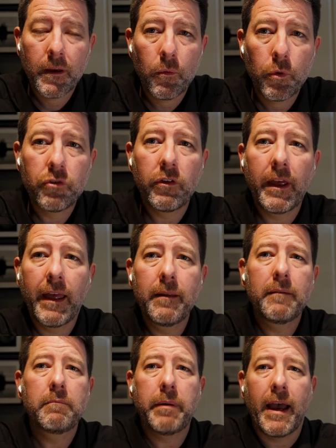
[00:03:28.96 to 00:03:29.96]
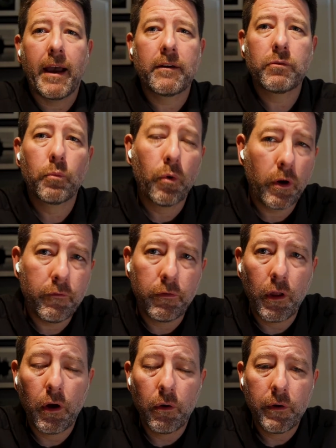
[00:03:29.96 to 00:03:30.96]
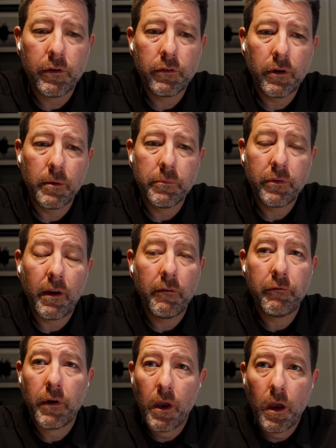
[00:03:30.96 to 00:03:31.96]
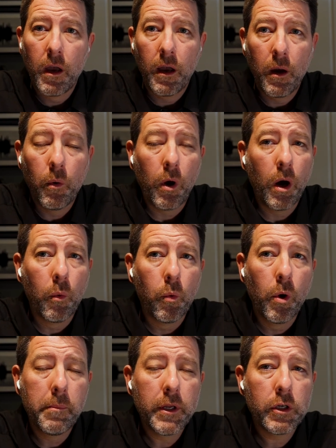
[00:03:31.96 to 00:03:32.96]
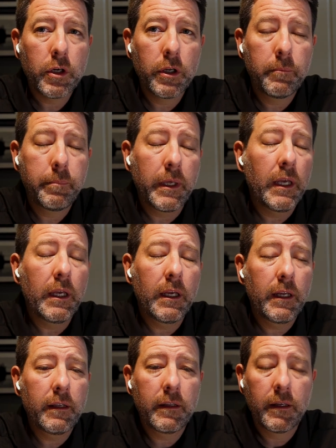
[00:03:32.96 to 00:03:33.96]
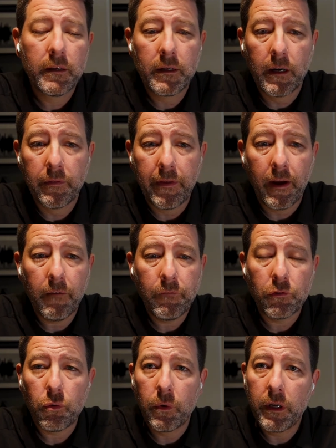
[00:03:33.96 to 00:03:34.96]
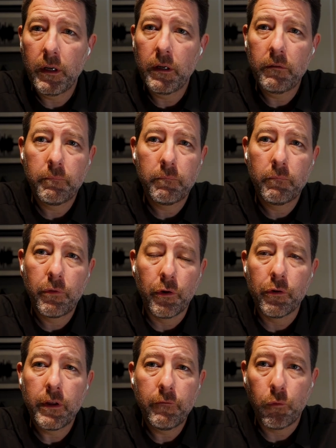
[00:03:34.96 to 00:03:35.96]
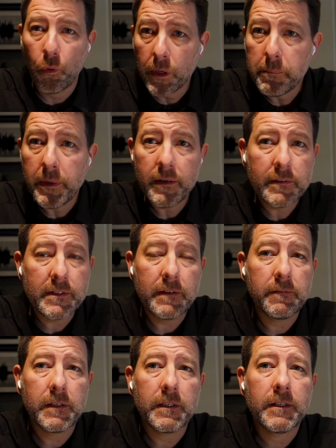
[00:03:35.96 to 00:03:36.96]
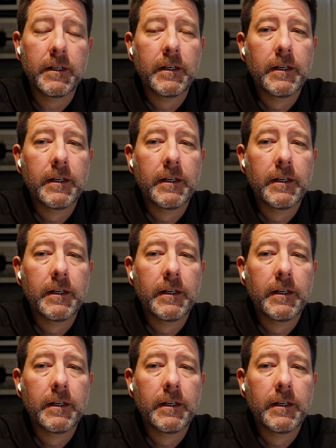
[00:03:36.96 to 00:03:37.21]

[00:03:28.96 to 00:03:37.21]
which impacts workflow in terms of a woman could be there for 20, 30, 40 minutes even,